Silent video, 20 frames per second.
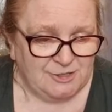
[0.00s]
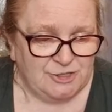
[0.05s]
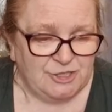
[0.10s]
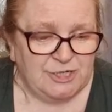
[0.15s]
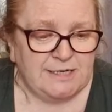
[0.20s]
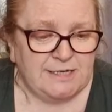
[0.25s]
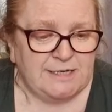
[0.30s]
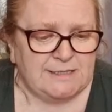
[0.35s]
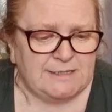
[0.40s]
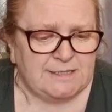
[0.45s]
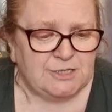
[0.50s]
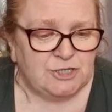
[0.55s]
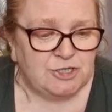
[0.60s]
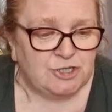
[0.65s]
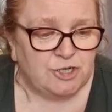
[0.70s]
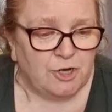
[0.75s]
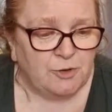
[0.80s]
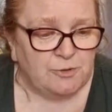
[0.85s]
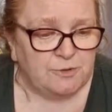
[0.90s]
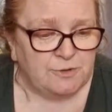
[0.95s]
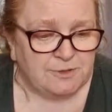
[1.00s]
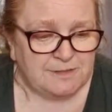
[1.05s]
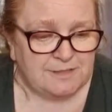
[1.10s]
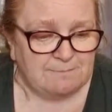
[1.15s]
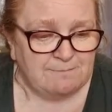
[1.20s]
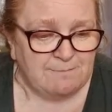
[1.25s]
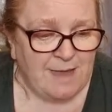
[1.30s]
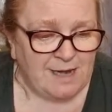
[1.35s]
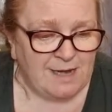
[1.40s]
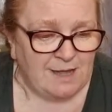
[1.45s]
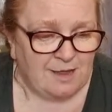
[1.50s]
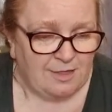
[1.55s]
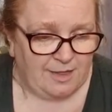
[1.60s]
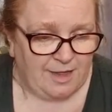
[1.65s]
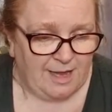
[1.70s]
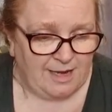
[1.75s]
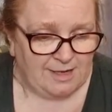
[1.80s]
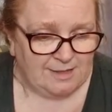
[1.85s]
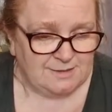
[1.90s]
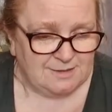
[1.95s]
Jesus showed us many
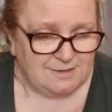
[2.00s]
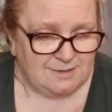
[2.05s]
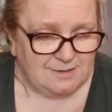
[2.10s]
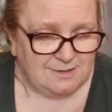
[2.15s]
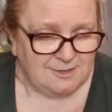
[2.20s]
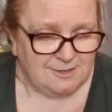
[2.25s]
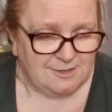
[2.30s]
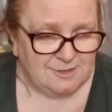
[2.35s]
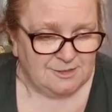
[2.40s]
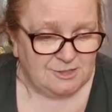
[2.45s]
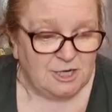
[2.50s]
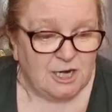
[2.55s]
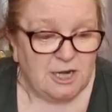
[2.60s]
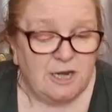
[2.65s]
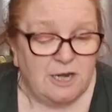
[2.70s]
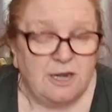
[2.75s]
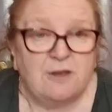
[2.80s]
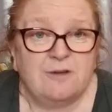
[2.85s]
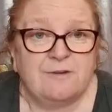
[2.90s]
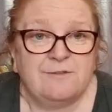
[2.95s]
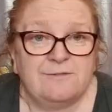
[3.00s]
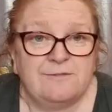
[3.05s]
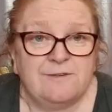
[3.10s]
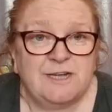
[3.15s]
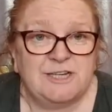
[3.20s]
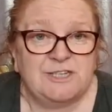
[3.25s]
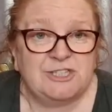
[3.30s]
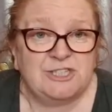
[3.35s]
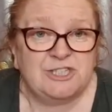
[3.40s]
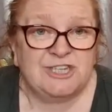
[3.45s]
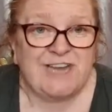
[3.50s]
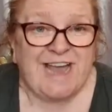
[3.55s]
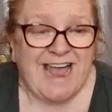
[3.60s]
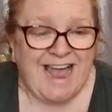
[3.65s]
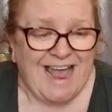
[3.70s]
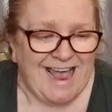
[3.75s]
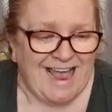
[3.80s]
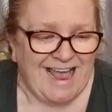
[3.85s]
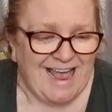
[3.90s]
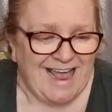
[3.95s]
things to love and
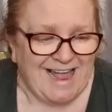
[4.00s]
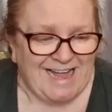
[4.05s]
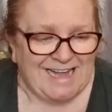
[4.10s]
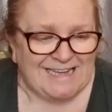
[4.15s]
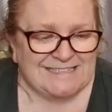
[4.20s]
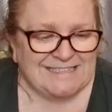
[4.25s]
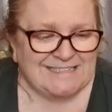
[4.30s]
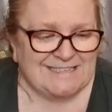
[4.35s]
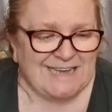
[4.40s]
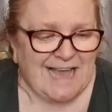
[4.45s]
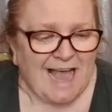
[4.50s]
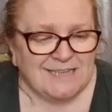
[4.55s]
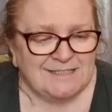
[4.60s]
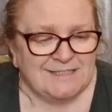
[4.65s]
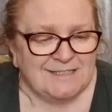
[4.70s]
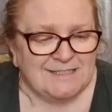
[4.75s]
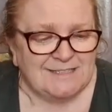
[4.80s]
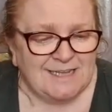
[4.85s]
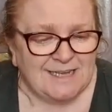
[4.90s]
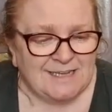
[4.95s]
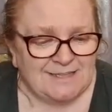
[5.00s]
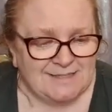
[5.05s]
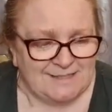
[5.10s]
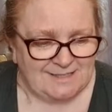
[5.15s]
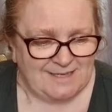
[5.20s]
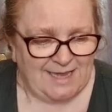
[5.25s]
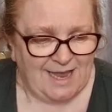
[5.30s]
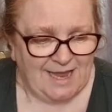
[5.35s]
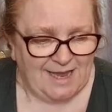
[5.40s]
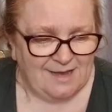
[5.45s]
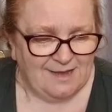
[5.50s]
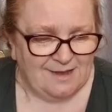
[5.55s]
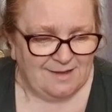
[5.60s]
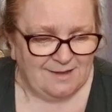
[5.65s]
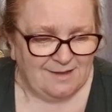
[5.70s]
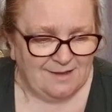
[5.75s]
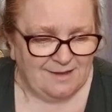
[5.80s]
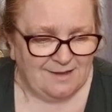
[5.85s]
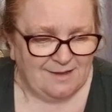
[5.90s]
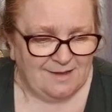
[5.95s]
share and dance and sing,
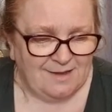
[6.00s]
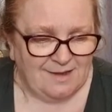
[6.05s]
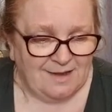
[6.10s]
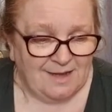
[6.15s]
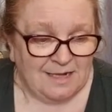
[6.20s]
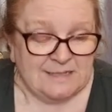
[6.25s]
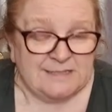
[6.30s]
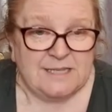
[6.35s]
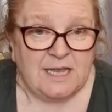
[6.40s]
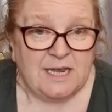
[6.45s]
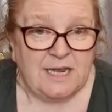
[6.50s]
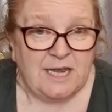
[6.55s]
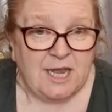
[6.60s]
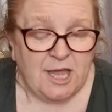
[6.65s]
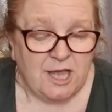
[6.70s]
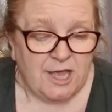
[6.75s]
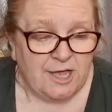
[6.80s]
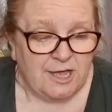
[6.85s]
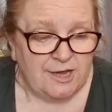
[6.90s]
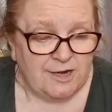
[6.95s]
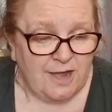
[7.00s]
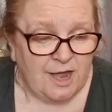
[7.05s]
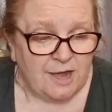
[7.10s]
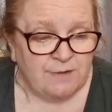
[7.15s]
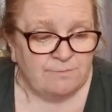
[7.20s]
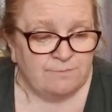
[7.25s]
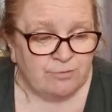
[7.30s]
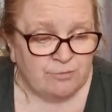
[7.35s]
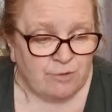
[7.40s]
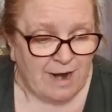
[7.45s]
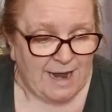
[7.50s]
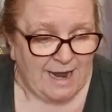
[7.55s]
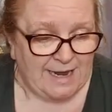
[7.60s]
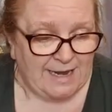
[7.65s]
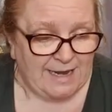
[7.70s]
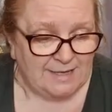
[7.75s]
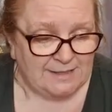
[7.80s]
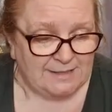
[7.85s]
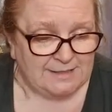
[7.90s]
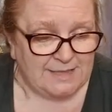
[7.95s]
to learn and
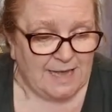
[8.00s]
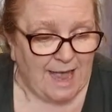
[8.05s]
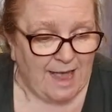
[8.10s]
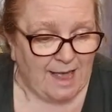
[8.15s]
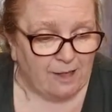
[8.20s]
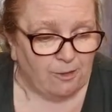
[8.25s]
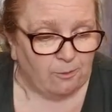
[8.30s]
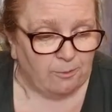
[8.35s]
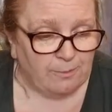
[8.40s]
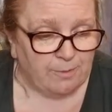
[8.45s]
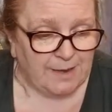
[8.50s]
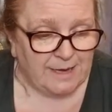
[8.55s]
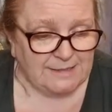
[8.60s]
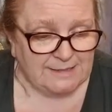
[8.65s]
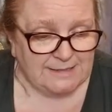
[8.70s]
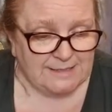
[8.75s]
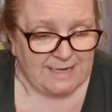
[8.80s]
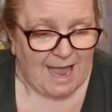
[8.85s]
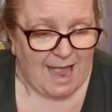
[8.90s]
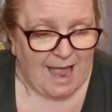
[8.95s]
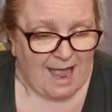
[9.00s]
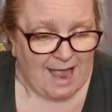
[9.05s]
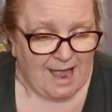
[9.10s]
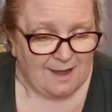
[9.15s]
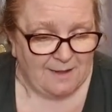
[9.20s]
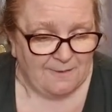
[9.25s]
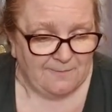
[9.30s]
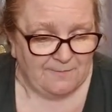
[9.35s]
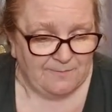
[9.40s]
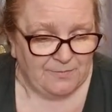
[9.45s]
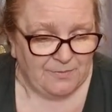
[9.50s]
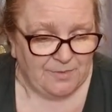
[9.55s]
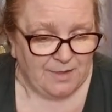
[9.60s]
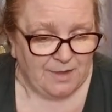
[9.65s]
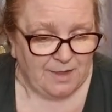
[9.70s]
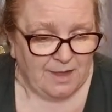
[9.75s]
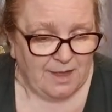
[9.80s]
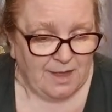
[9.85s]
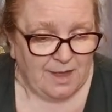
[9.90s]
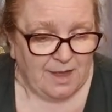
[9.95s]
pray, to help and care.
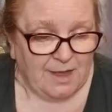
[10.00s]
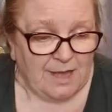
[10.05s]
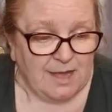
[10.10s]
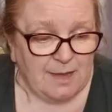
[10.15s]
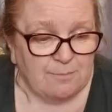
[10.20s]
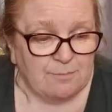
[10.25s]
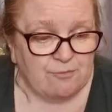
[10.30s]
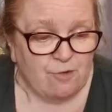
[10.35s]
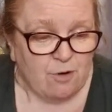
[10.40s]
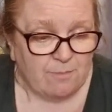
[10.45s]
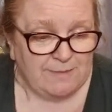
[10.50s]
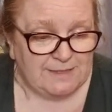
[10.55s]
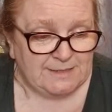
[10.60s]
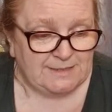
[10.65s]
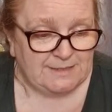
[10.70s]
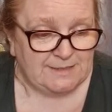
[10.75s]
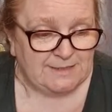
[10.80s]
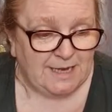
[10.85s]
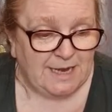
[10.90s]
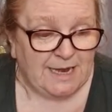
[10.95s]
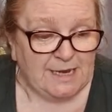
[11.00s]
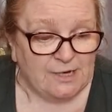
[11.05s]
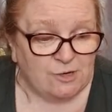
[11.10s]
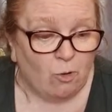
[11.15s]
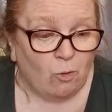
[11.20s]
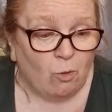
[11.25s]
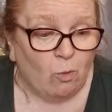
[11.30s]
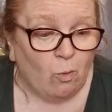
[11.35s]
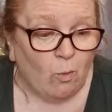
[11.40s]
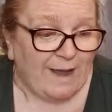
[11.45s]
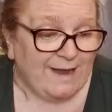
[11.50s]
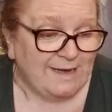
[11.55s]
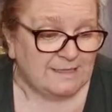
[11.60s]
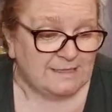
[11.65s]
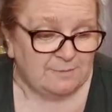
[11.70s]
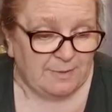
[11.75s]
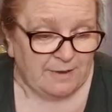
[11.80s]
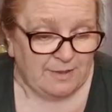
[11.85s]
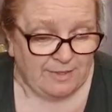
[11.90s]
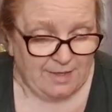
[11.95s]
He promised he'd
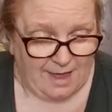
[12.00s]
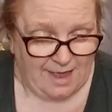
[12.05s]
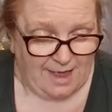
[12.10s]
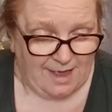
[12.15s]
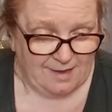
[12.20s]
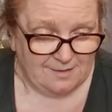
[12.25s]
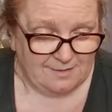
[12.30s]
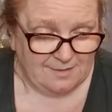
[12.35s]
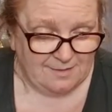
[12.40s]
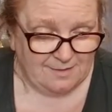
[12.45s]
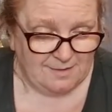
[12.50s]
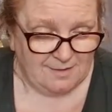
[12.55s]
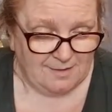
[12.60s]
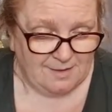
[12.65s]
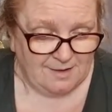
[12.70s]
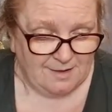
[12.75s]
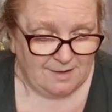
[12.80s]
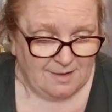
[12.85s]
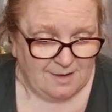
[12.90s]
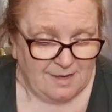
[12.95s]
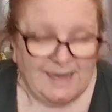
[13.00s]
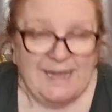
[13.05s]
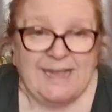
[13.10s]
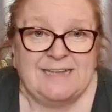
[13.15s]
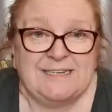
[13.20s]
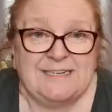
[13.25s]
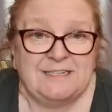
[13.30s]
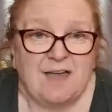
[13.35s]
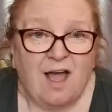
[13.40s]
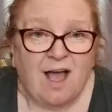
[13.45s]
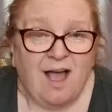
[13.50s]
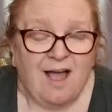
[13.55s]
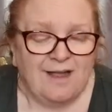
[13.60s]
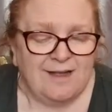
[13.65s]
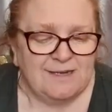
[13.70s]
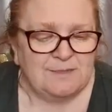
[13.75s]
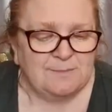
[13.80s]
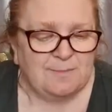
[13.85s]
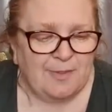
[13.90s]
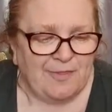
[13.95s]
always be there. He
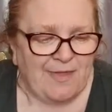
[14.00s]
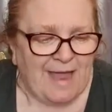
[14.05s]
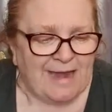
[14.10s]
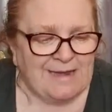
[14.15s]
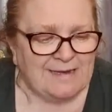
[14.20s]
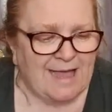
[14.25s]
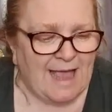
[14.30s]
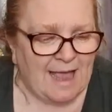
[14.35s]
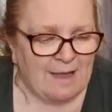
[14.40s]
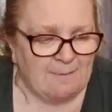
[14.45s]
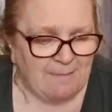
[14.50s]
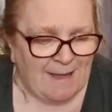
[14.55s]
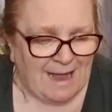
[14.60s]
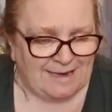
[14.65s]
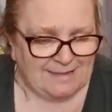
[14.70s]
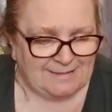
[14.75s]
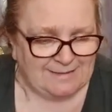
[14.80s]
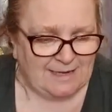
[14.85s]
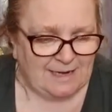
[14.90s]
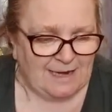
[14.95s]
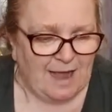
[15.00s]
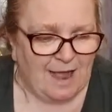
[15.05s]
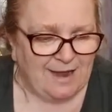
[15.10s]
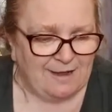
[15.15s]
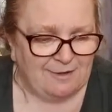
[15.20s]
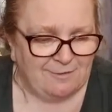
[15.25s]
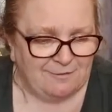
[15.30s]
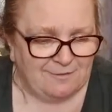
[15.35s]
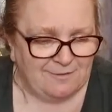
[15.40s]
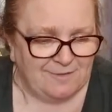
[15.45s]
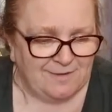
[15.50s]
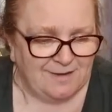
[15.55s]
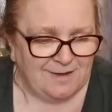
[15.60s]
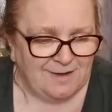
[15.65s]
died but then came back to life.